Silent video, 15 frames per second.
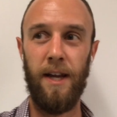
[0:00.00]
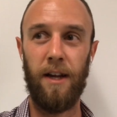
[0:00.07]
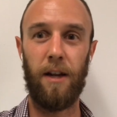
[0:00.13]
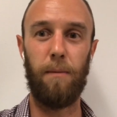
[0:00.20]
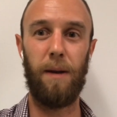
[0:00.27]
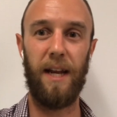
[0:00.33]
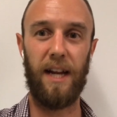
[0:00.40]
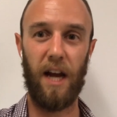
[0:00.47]

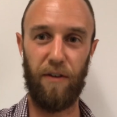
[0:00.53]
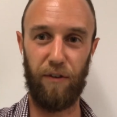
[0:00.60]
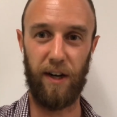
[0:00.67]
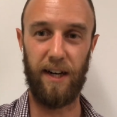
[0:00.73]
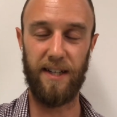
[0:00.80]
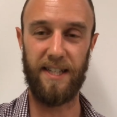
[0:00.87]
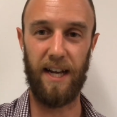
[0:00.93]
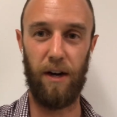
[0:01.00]
completely covering
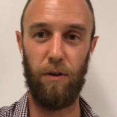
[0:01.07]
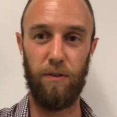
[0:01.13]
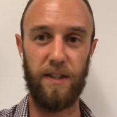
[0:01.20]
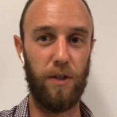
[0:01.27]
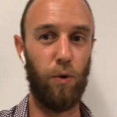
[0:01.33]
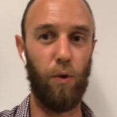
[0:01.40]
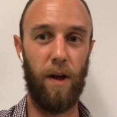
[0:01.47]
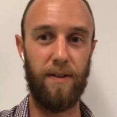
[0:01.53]
ourselves and
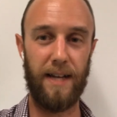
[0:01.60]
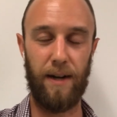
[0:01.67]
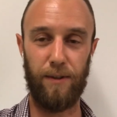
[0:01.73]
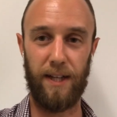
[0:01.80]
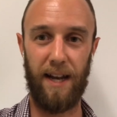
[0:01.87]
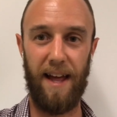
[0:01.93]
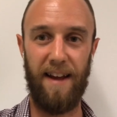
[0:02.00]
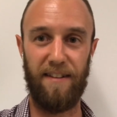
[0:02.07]
all those
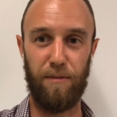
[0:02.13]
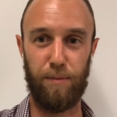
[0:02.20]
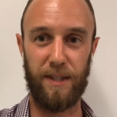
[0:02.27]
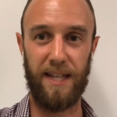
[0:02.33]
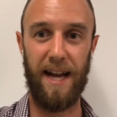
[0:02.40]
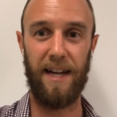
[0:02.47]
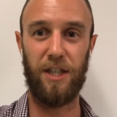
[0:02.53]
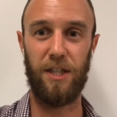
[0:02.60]
outer layers of
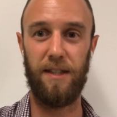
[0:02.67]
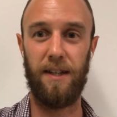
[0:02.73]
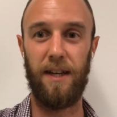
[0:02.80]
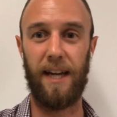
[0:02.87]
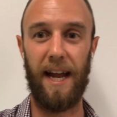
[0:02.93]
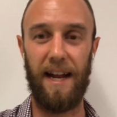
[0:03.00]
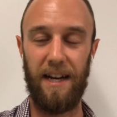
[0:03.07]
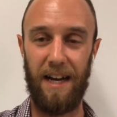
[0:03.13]
protection that
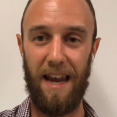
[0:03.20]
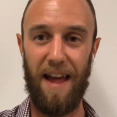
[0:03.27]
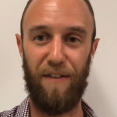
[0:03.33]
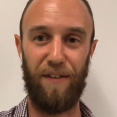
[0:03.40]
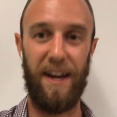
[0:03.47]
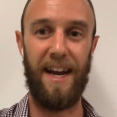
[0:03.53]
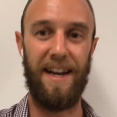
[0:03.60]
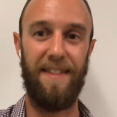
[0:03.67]
get left
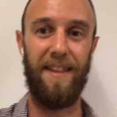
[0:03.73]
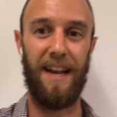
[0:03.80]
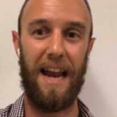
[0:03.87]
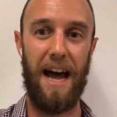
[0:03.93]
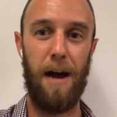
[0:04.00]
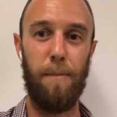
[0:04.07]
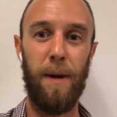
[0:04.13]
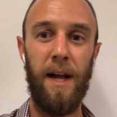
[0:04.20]
in the
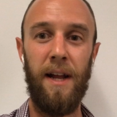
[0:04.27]
lab